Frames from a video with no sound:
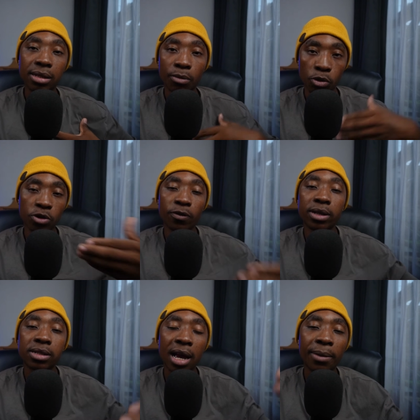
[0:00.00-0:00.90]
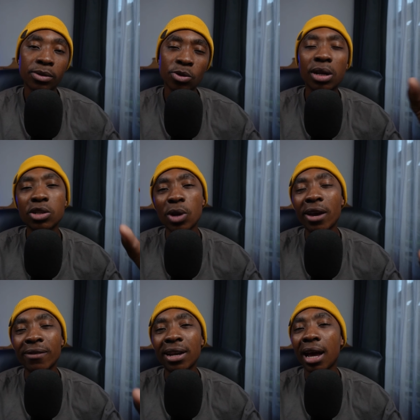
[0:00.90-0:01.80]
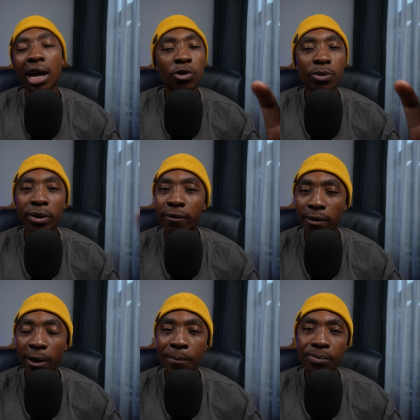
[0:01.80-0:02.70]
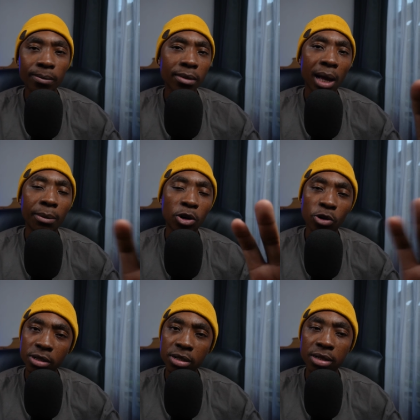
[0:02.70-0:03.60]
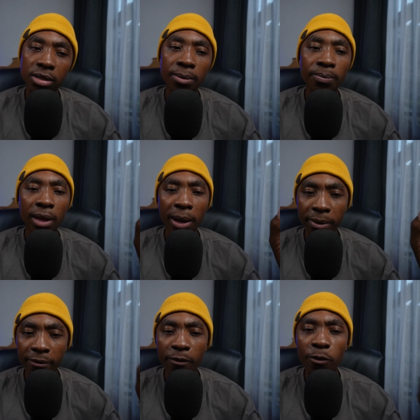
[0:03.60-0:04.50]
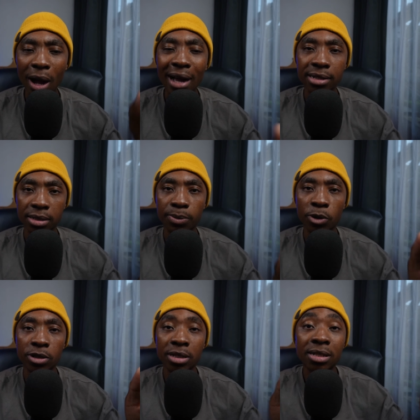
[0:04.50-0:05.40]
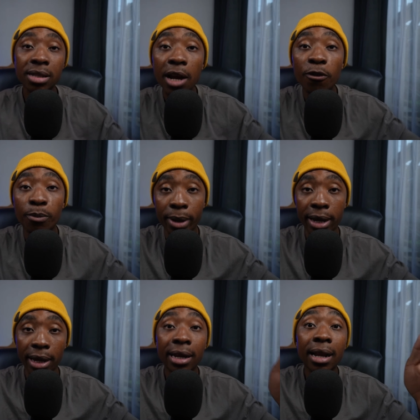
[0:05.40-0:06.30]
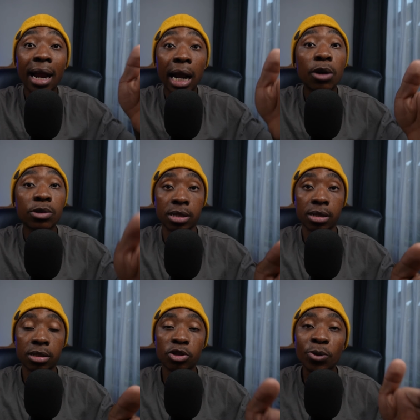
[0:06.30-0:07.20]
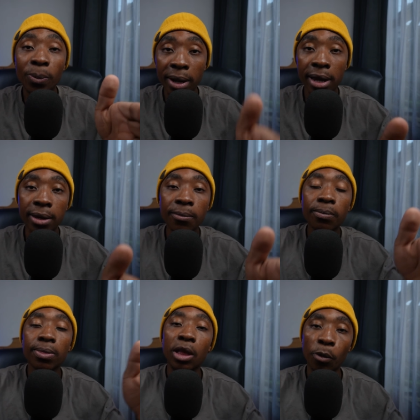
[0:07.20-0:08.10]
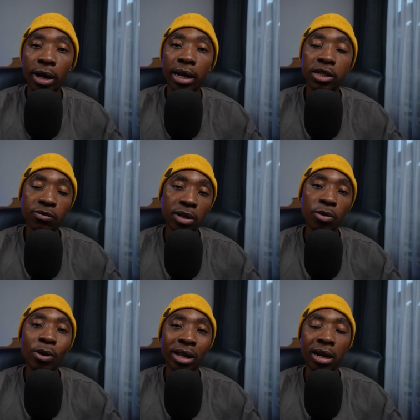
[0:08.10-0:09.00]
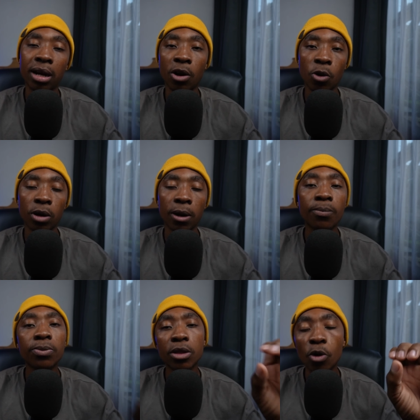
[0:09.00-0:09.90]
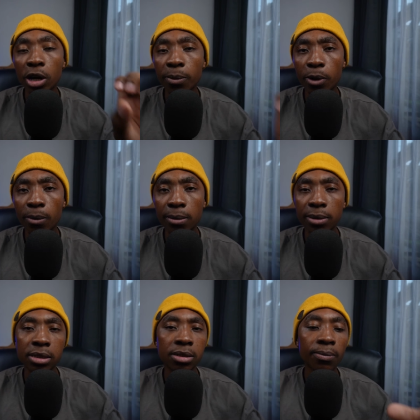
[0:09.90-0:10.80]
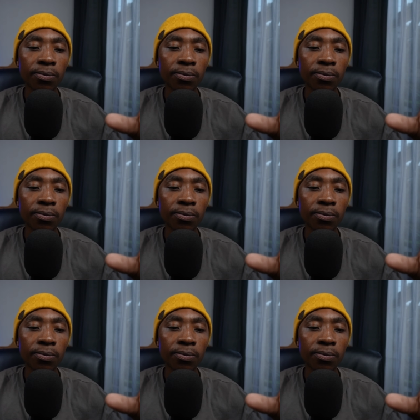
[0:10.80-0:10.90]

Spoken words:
most of the time. So that's why I don't prefer crosses. I prefer for us, because the style of play, it allows us to play the way less for the only problem is,